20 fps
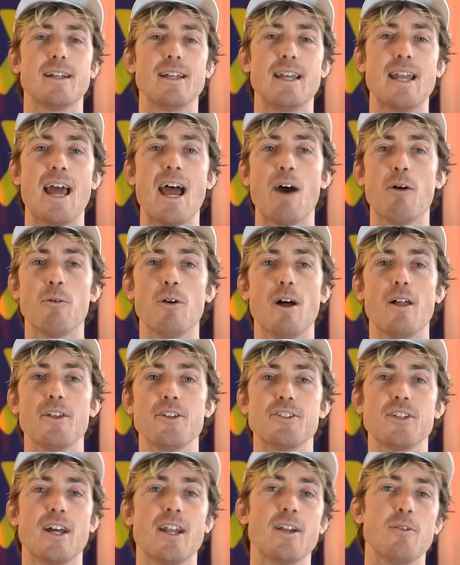now we're all of a
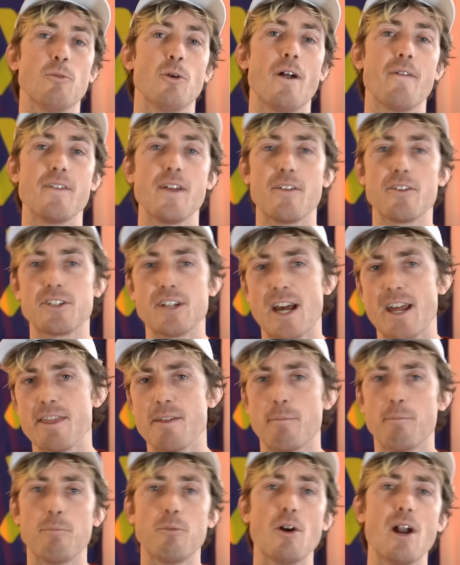sudden we're on the other side of the
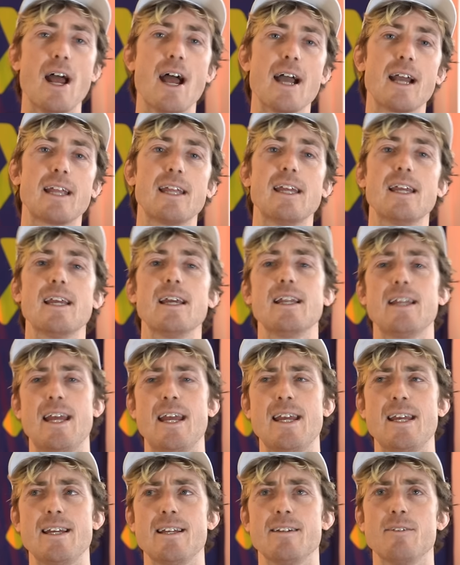bracket
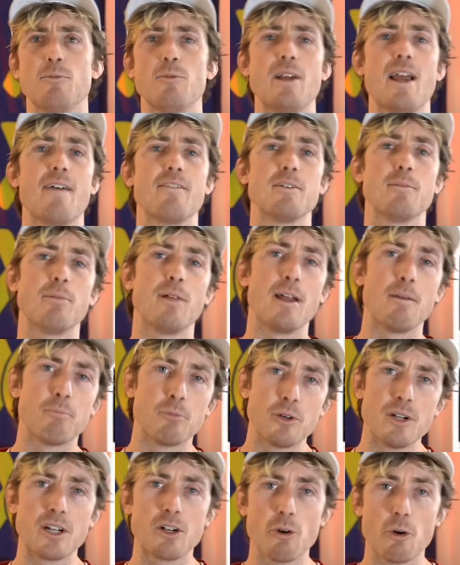and we have to play
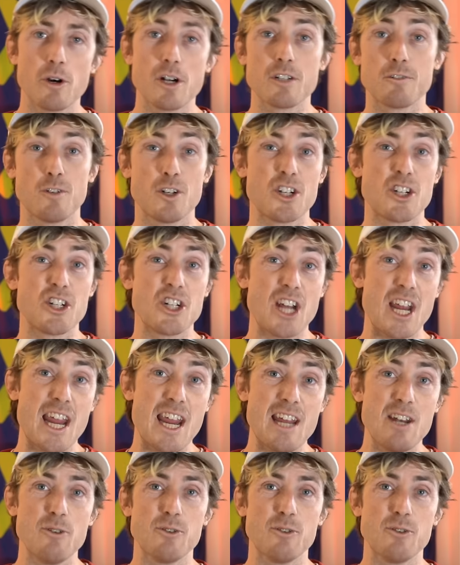pre-quarters versus Chain,